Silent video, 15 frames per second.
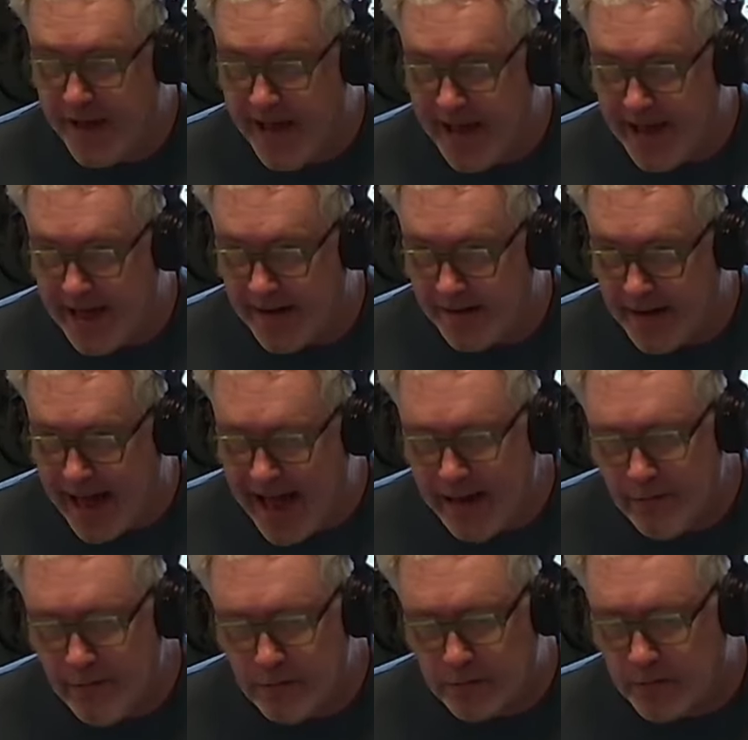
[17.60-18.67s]
and I
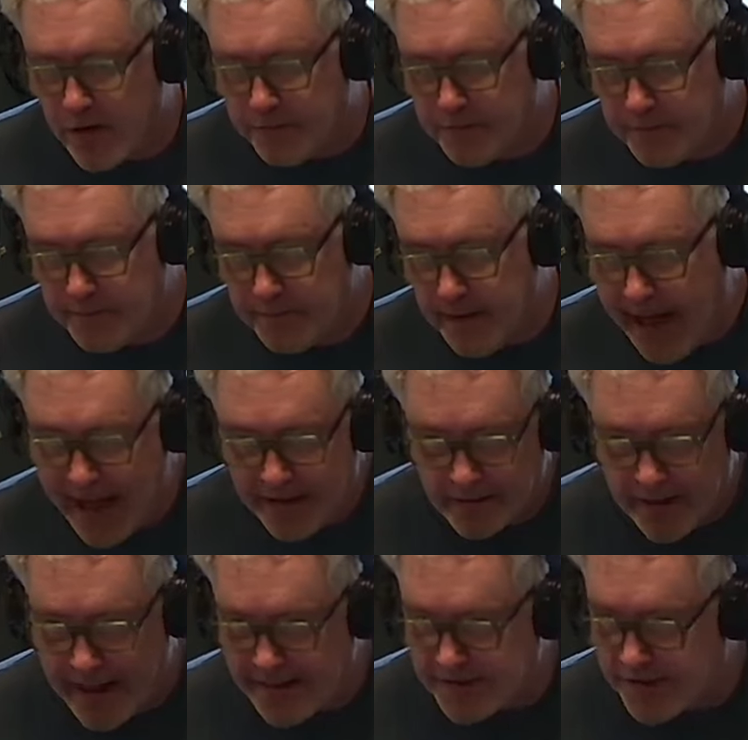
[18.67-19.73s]
loved
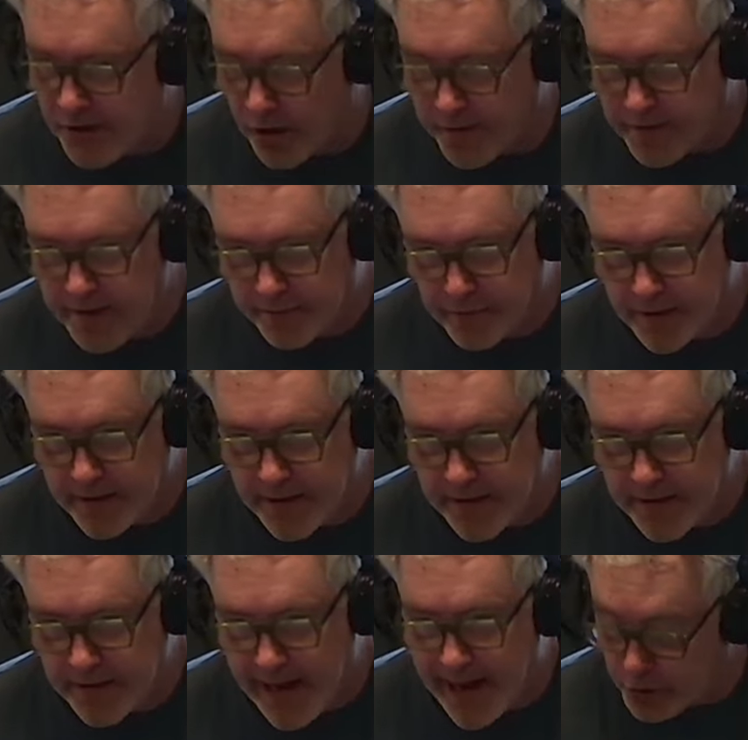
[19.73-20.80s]
analyzing all the different
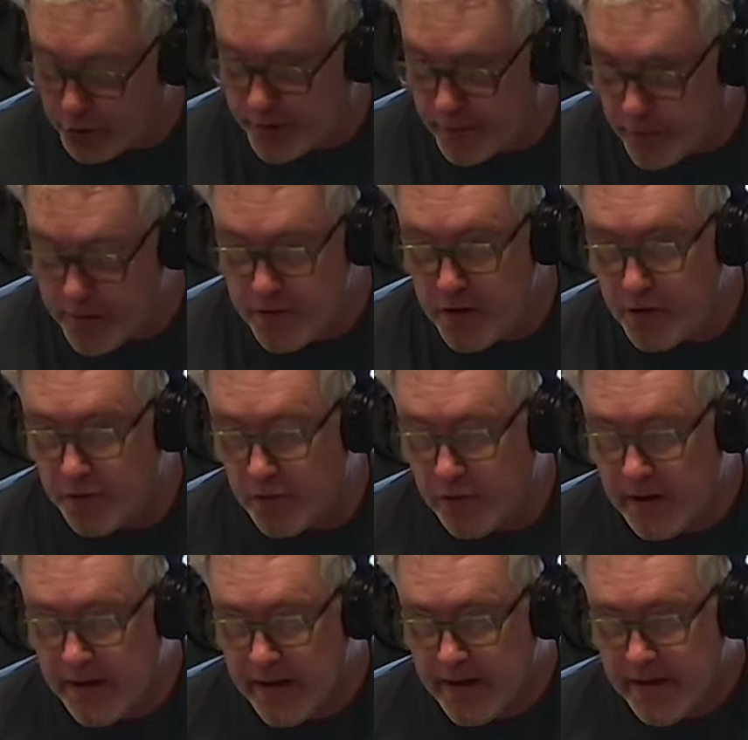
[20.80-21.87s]
guys, including with you,
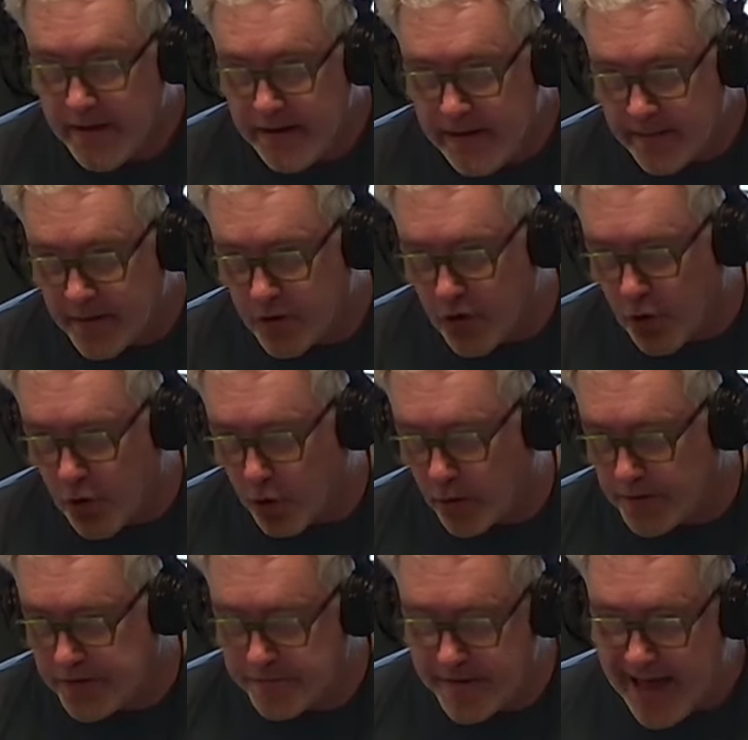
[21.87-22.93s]
in the course
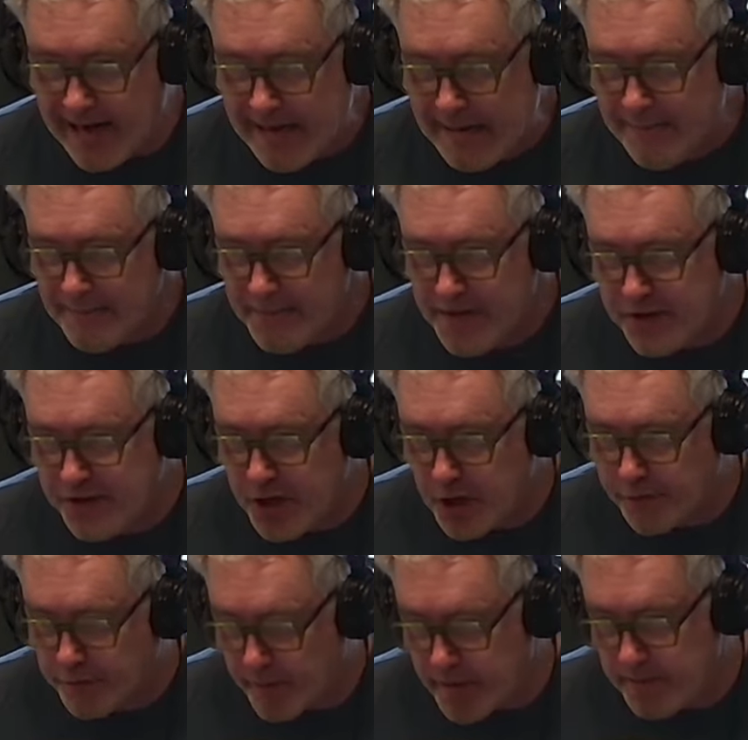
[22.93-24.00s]
of that. This year,
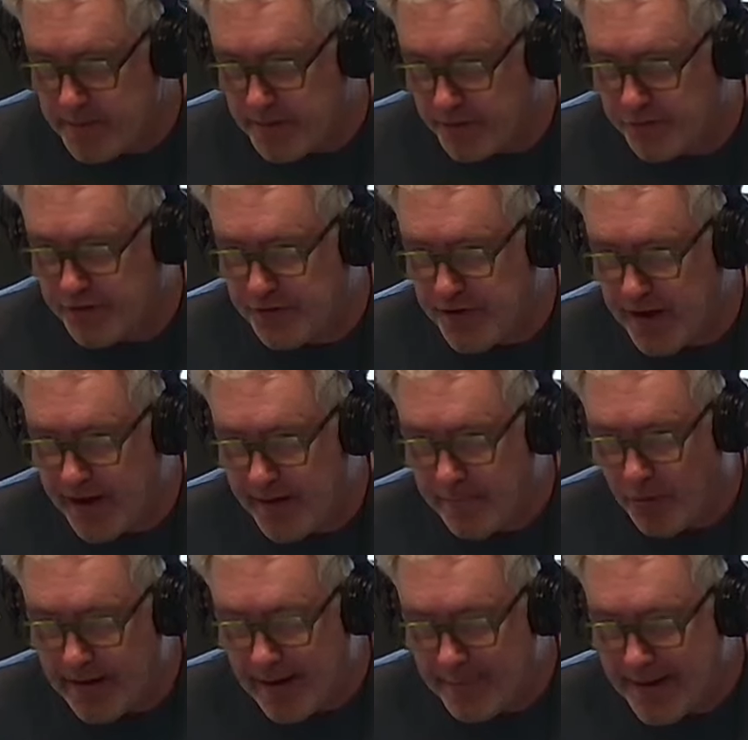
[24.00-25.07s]
from the Bills'
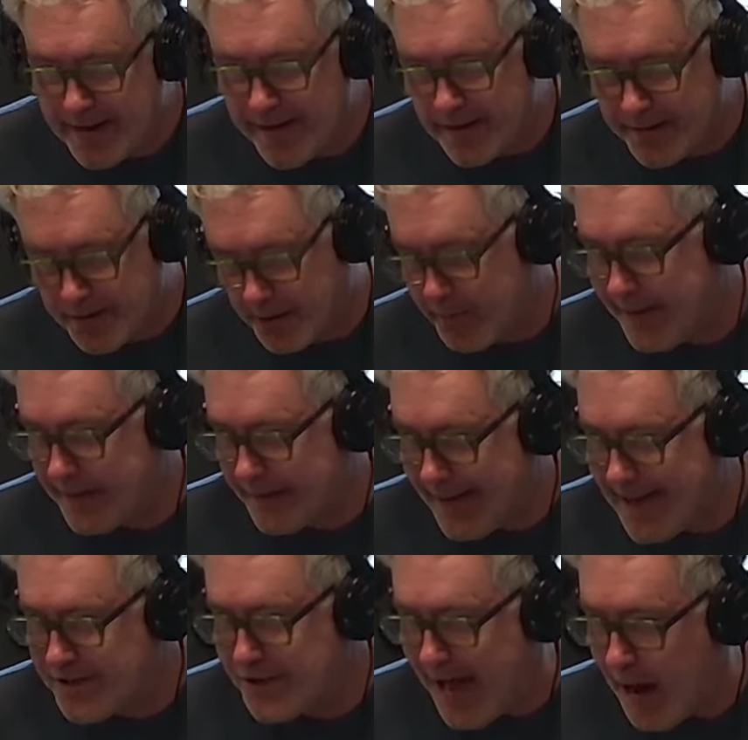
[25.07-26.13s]
standpoint, I'm getting a little bit
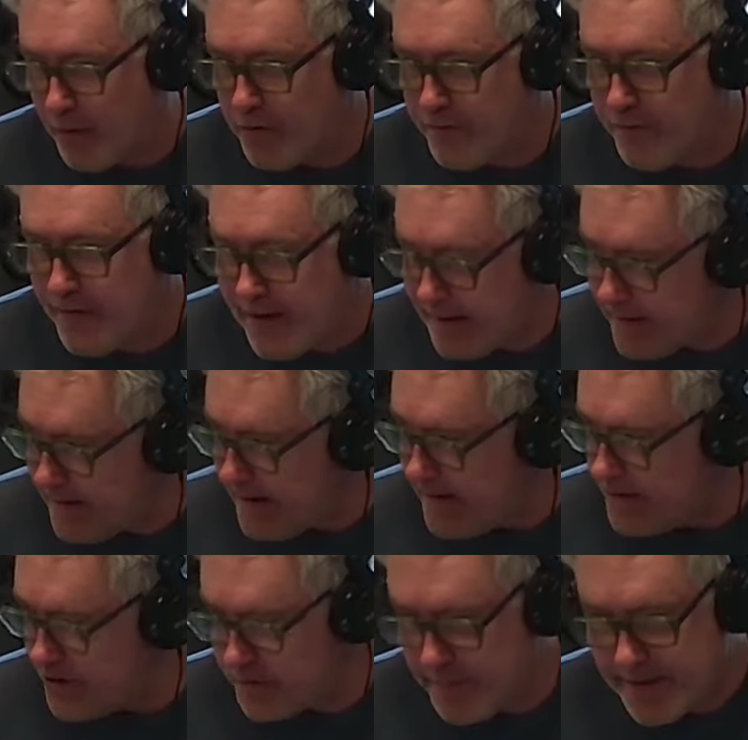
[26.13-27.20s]
less out of it,
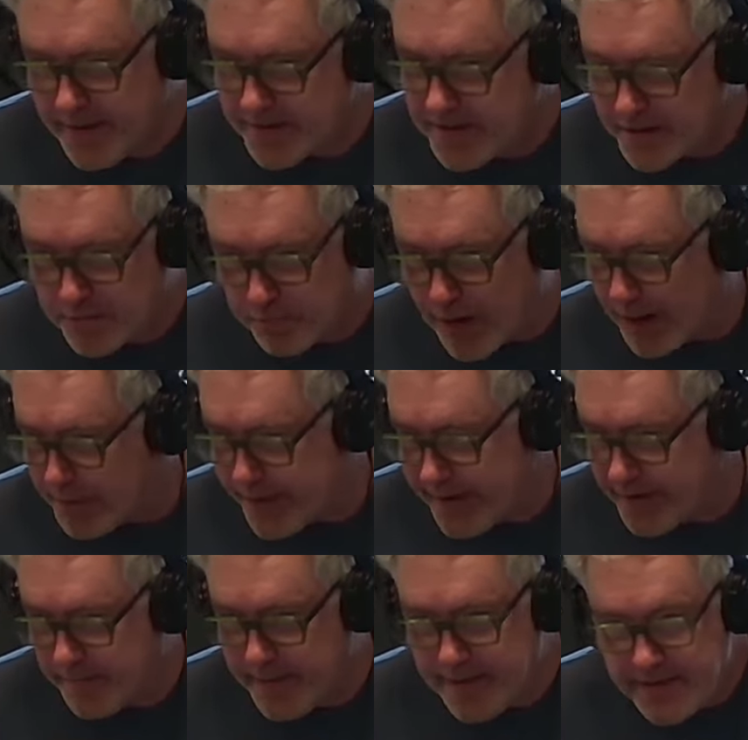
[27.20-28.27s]
just because it's probably
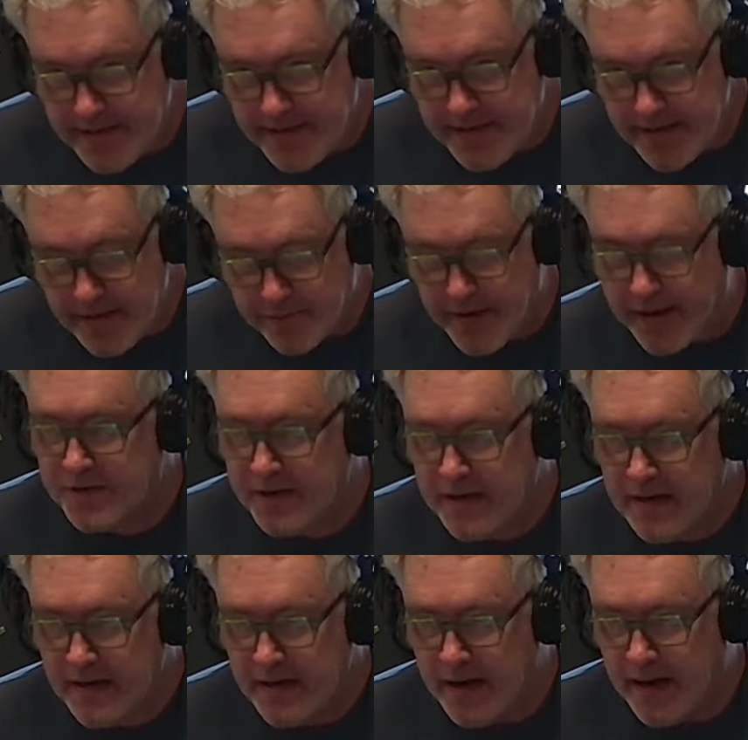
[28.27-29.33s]
going to be defense.
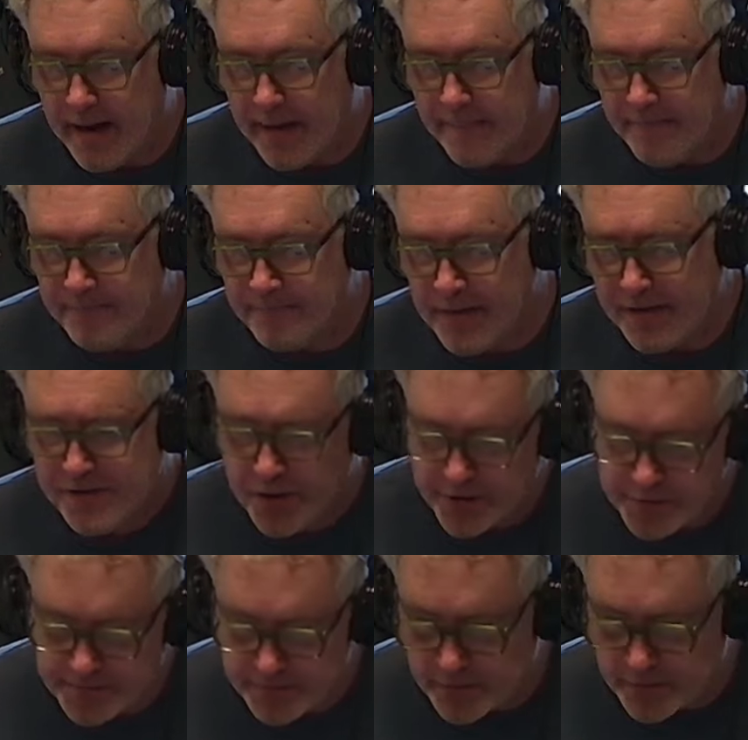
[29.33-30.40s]
I
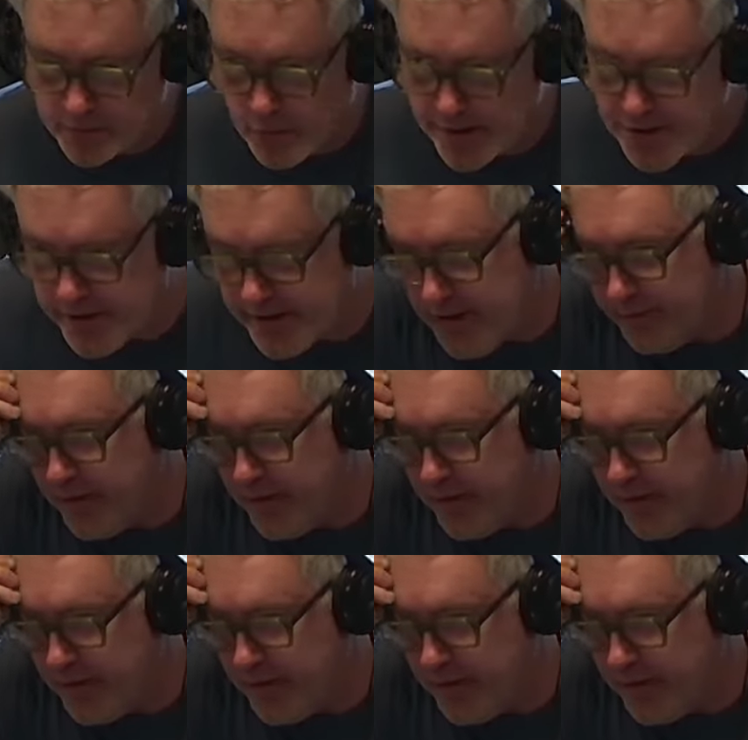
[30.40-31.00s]
started the question on